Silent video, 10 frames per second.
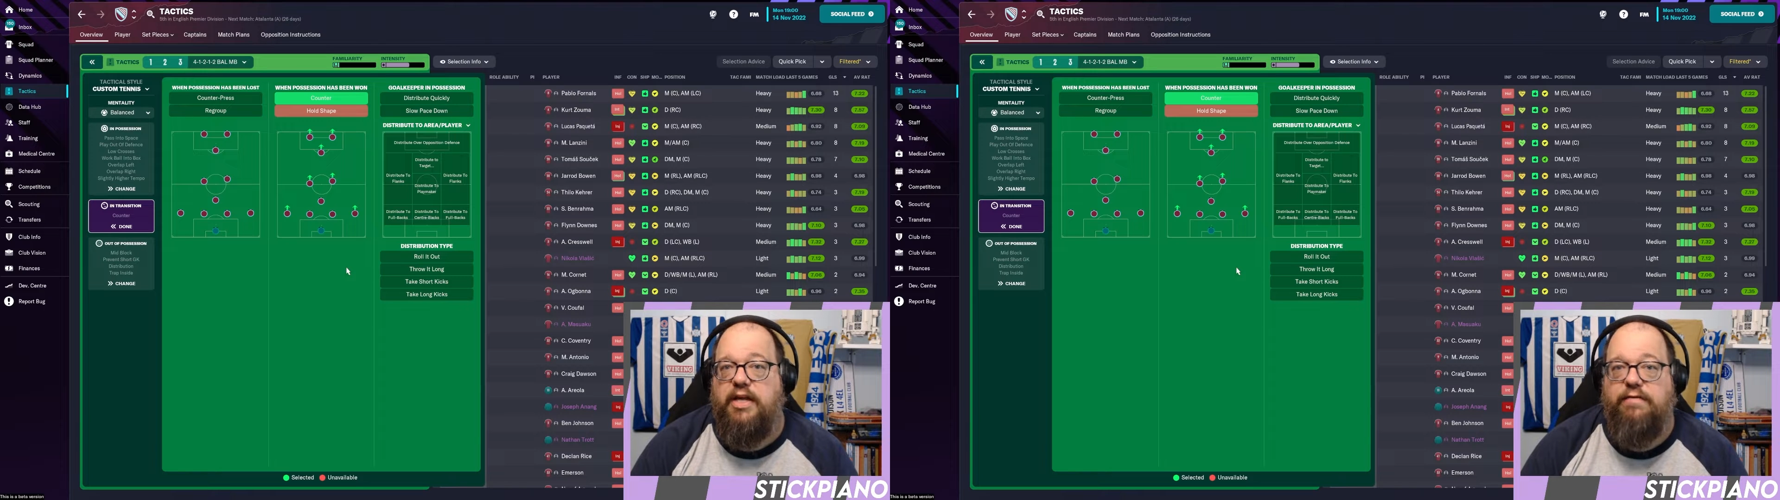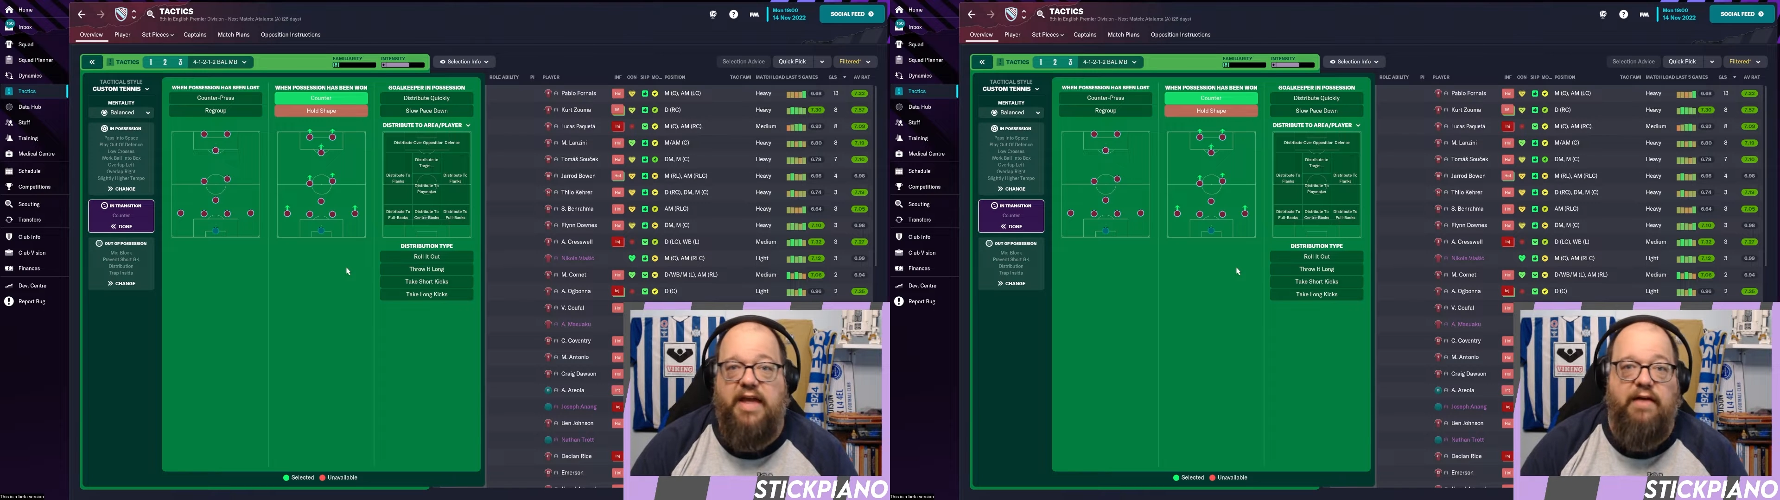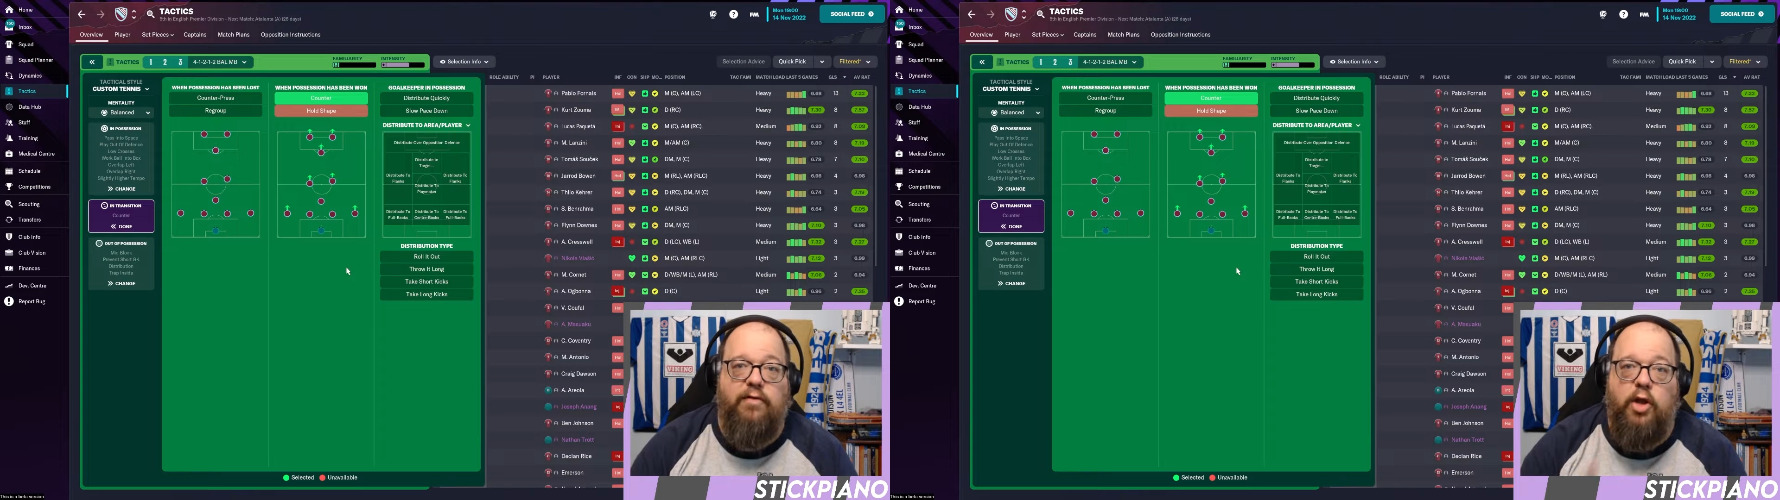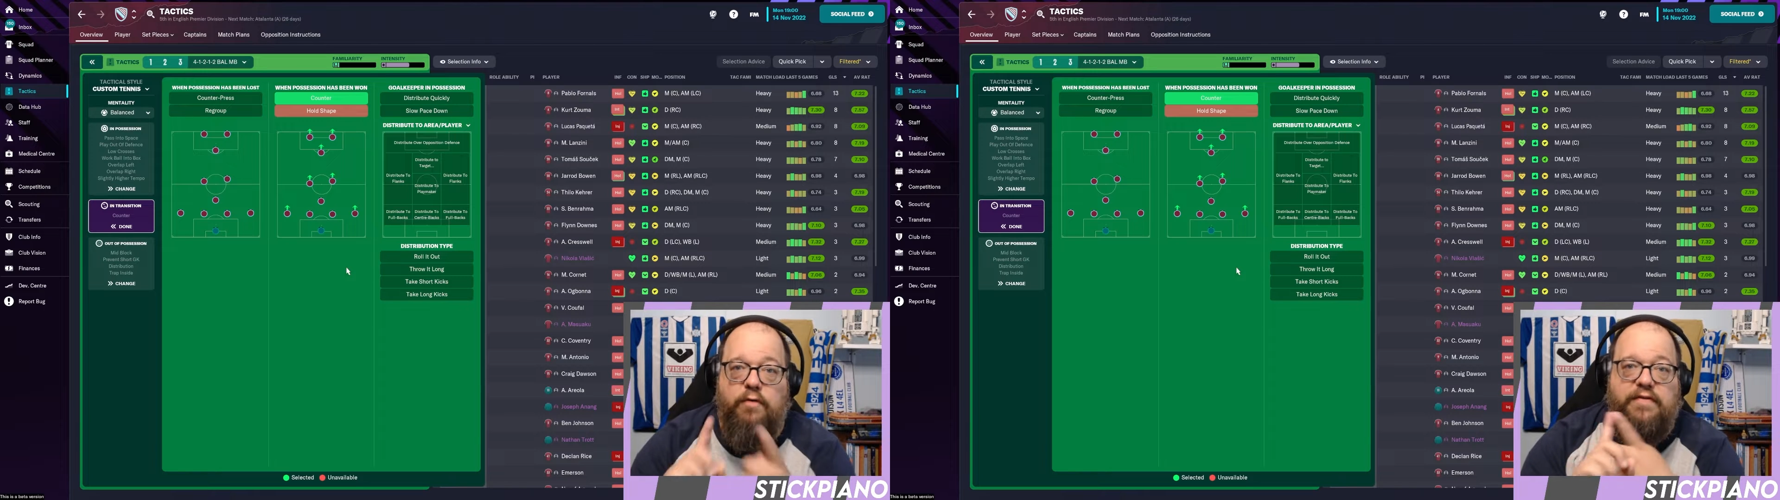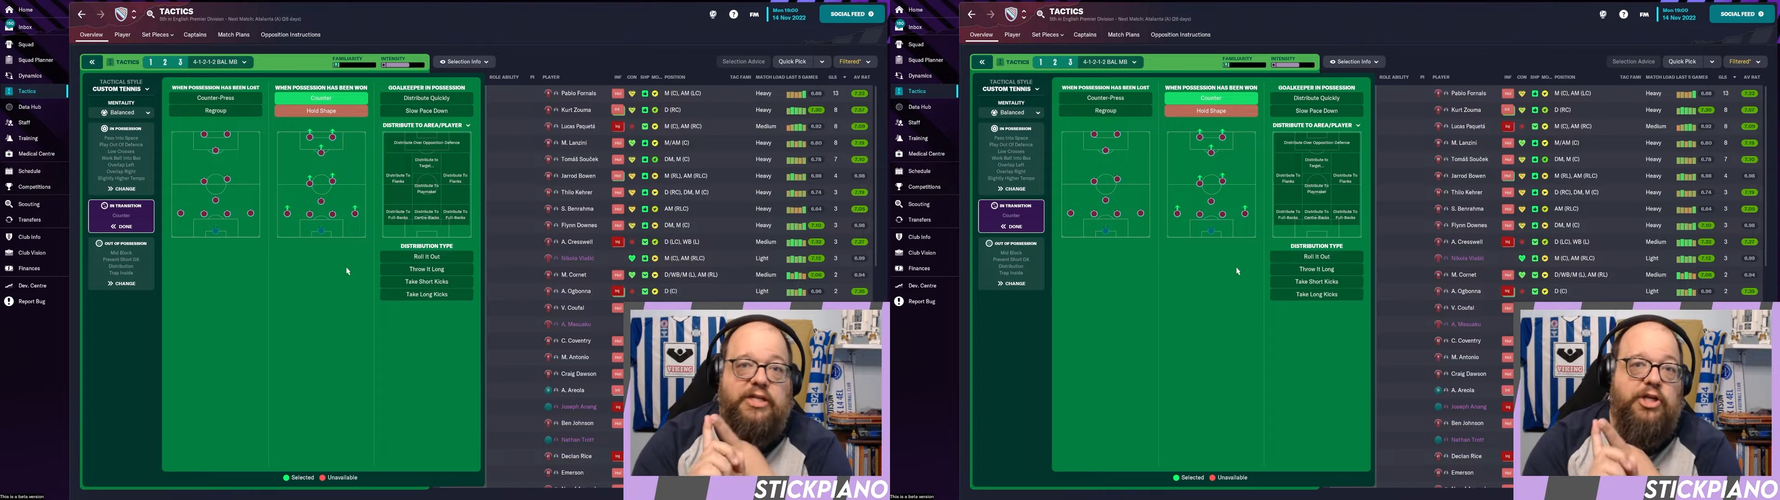If they have low
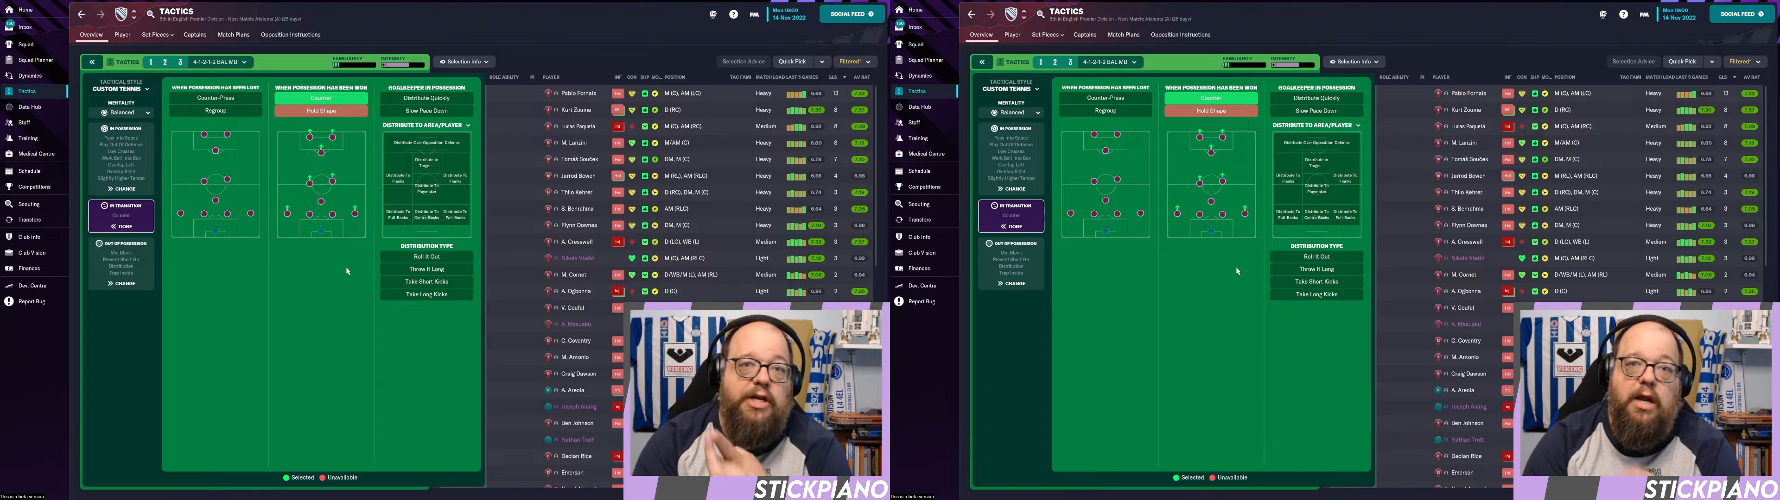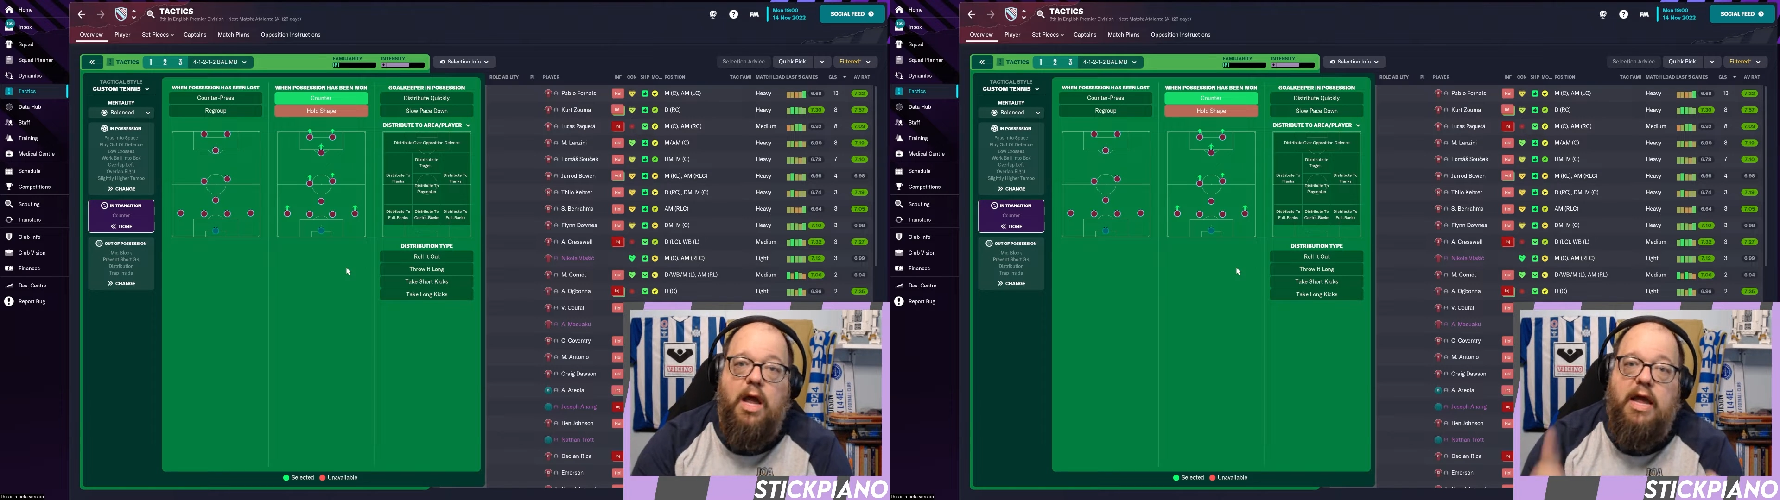vision,